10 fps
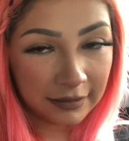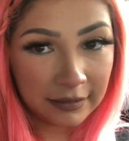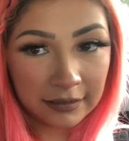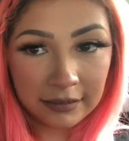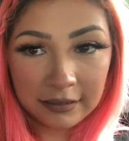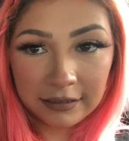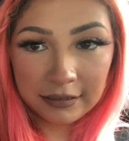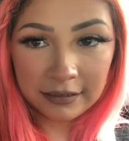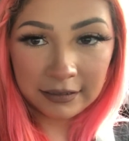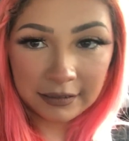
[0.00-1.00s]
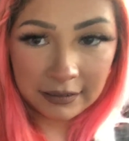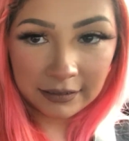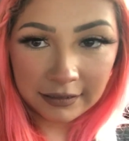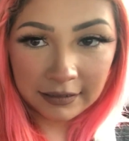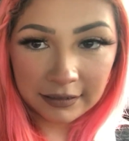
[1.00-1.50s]
Um, my
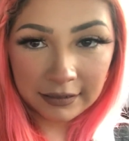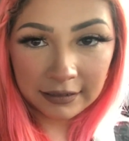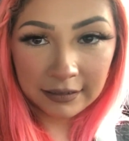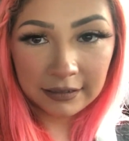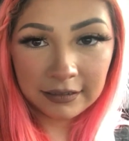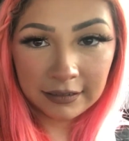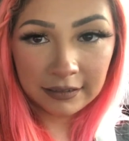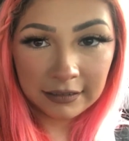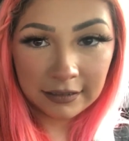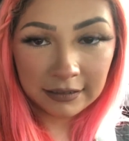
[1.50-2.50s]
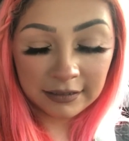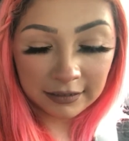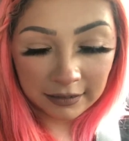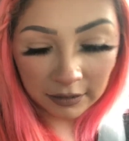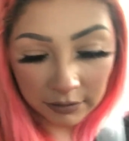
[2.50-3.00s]
uh, Grammy's
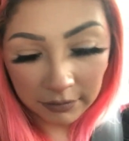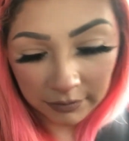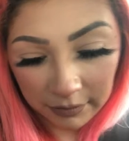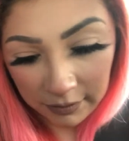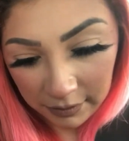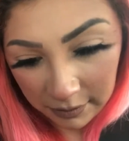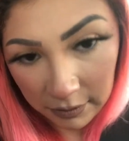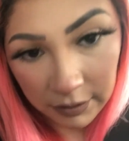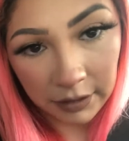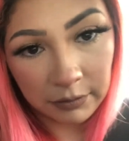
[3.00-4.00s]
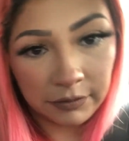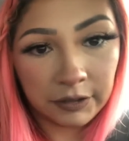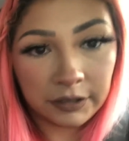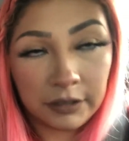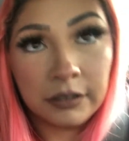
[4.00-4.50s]
house. Oh, yeah,
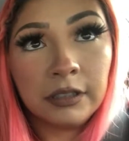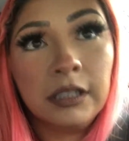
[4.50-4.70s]
reverse.